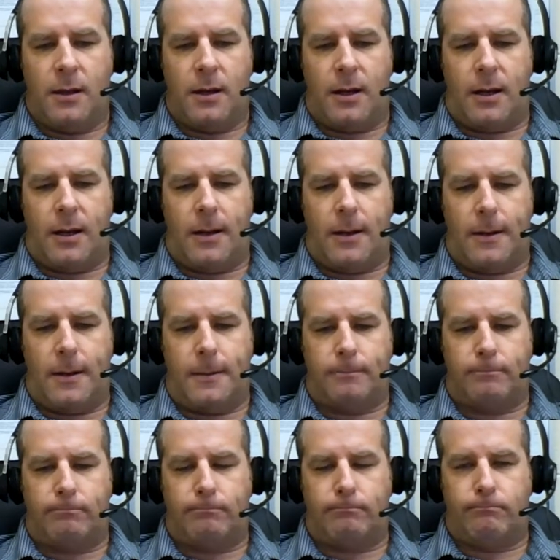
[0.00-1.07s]

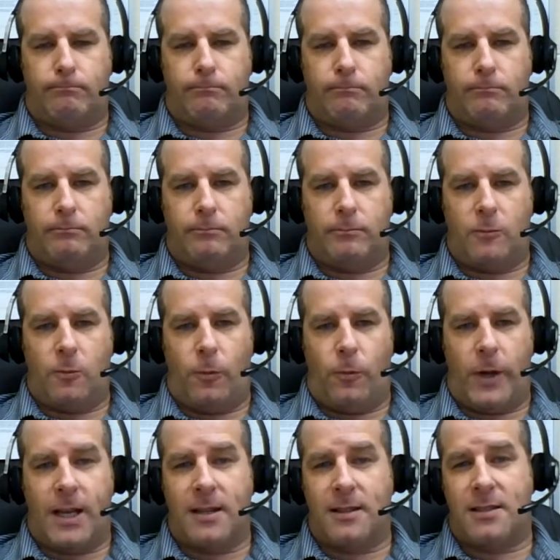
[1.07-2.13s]
Um,
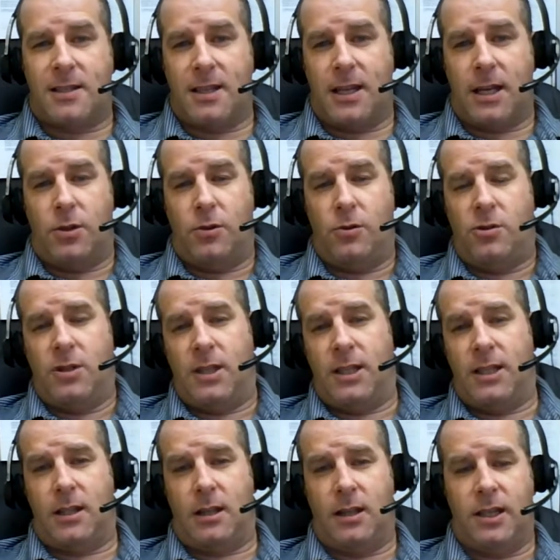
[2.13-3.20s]
we can see that usually
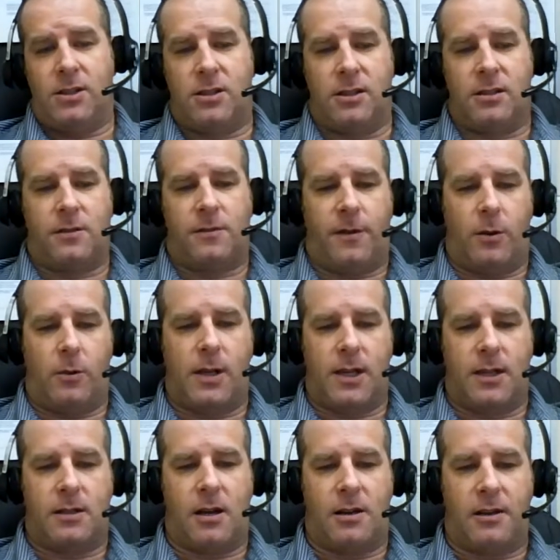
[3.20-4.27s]
the lesions
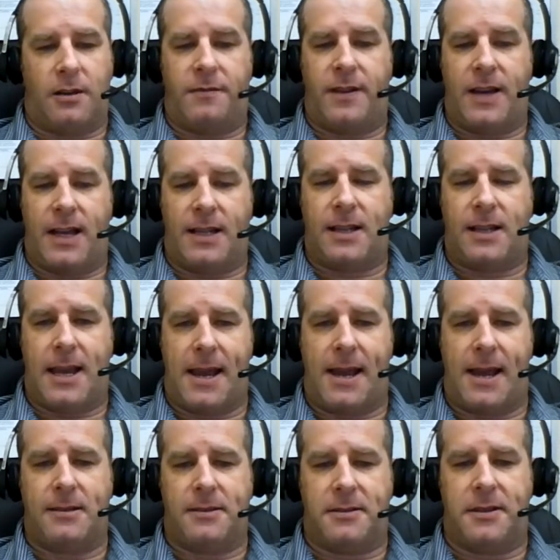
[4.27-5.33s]
focus on the face,
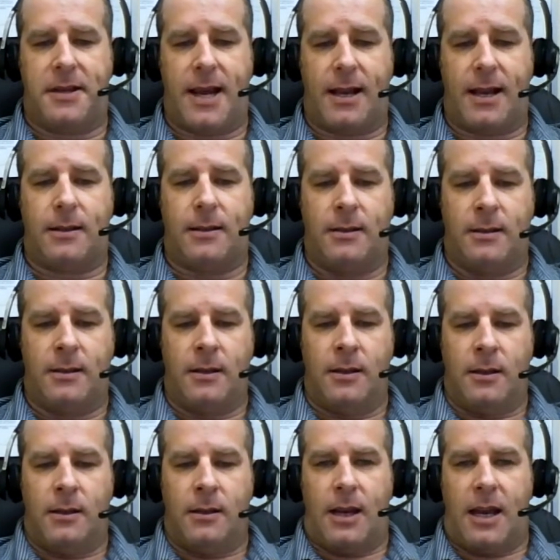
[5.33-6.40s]
hands, neck,
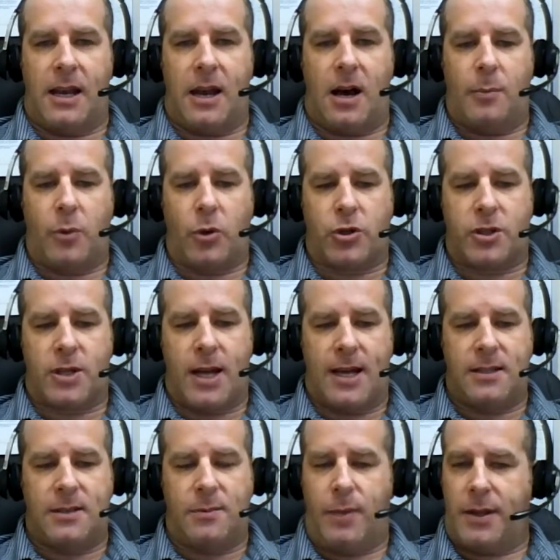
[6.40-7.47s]
and upper
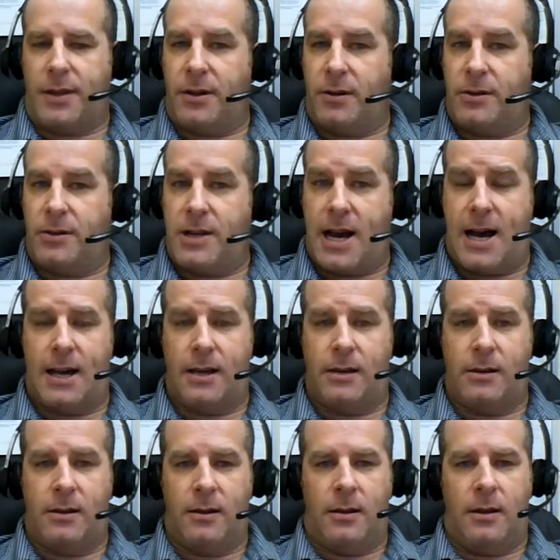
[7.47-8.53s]
chest, but they're not
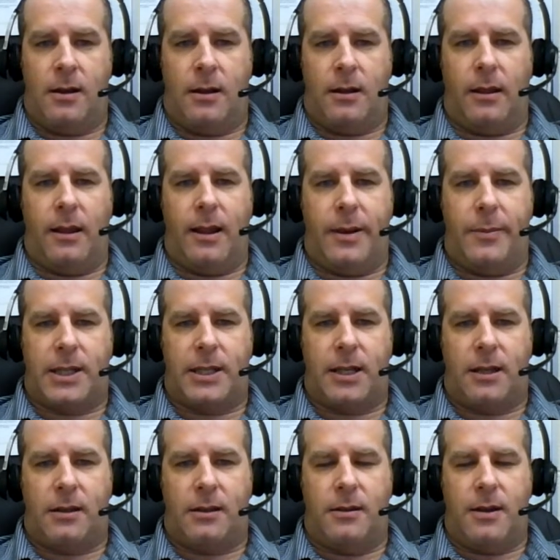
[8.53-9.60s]

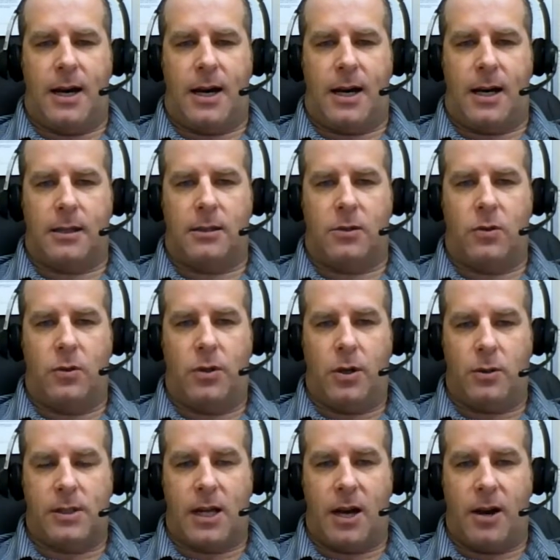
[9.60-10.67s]
limited to
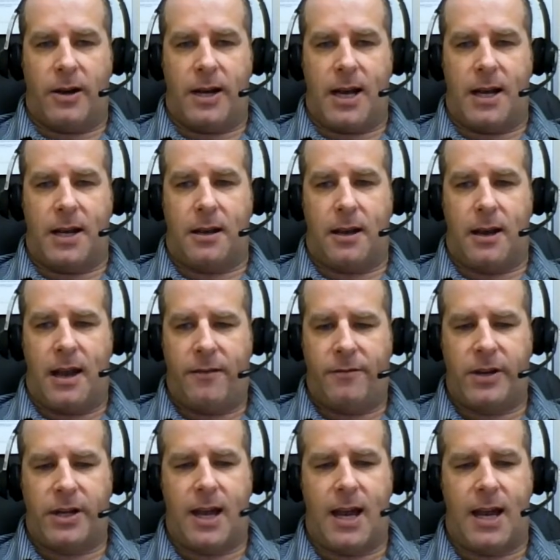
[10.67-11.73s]
those areas in
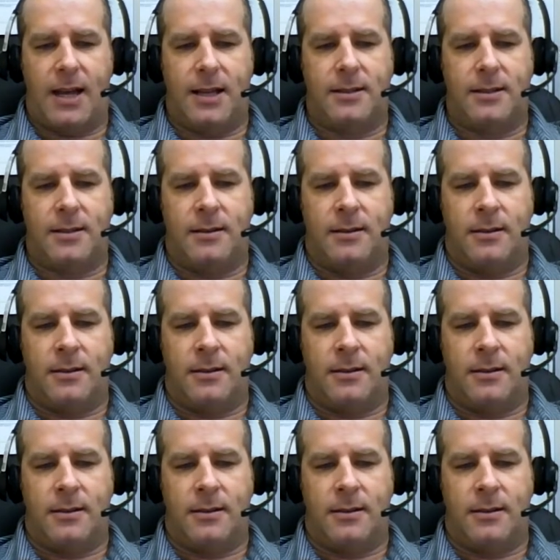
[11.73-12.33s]
every case.